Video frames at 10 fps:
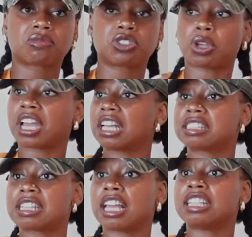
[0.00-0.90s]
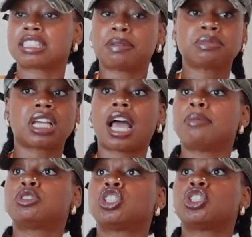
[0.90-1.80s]
So like I said,
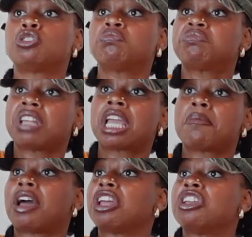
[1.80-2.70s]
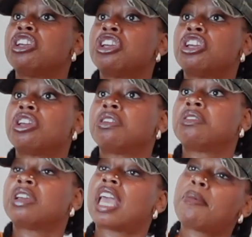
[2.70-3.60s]
sometimes think about it.
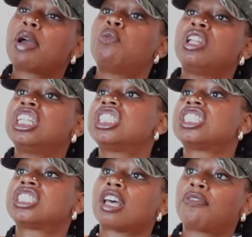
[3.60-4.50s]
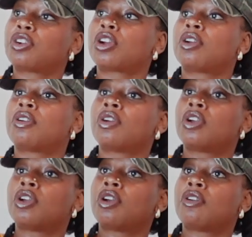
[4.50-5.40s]
Am I willing to suffer
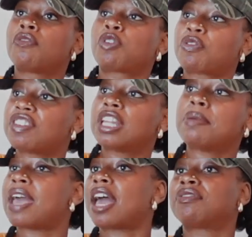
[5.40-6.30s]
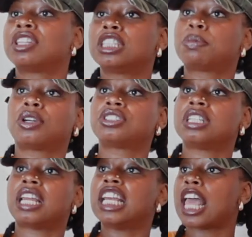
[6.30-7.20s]
for feeling bad for this
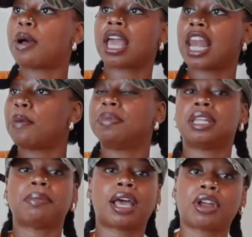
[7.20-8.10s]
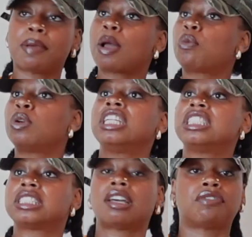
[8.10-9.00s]
person and helping them out? Am I willing
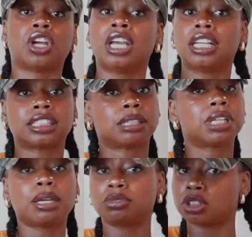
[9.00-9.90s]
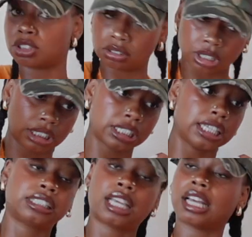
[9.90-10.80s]
to suffer? Sometimes
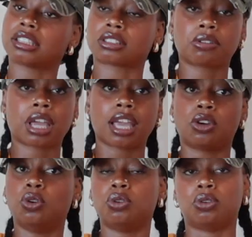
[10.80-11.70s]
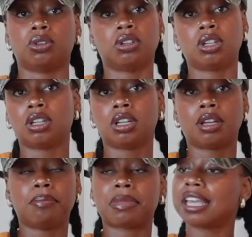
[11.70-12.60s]
it's yes. Okay, cool.
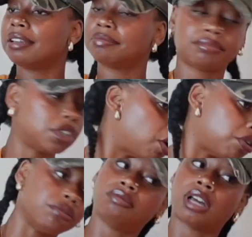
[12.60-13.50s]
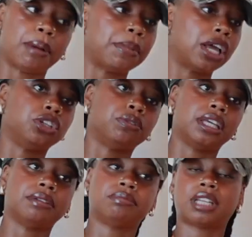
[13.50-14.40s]
Me? No, I'm not doing
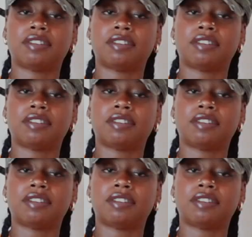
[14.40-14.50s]
it.